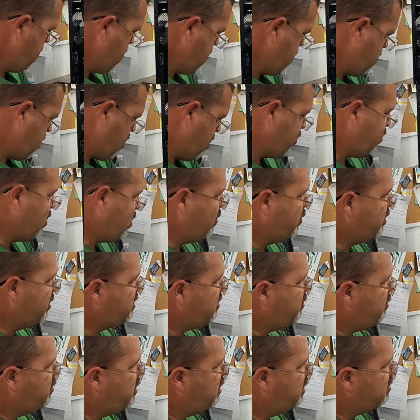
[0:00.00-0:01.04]
Although I wish
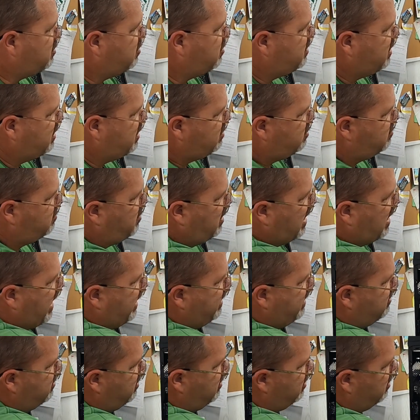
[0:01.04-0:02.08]
it would, because these
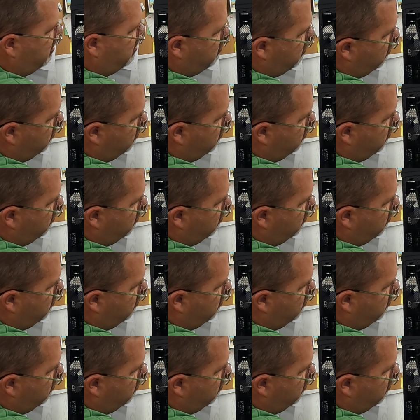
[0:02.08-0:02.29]
lights up.